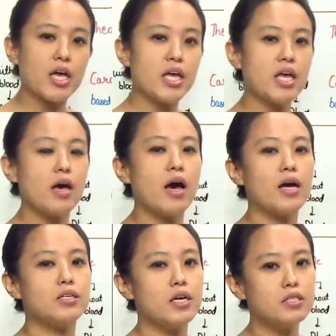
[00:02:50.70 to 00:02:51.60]
he
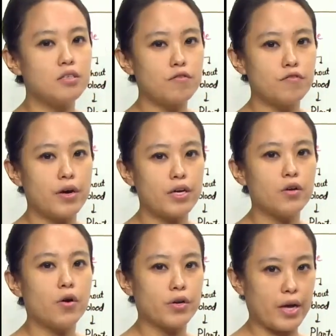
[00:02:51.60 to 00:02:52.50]
identified
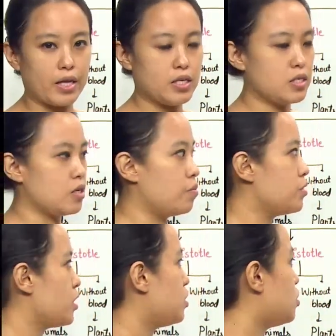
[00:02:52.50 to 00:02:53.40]
organisms
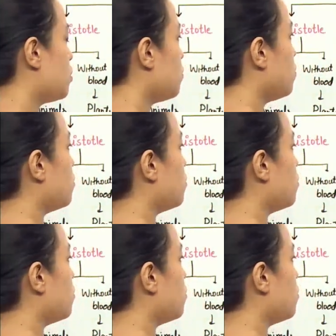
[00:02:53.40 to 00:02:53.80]
into,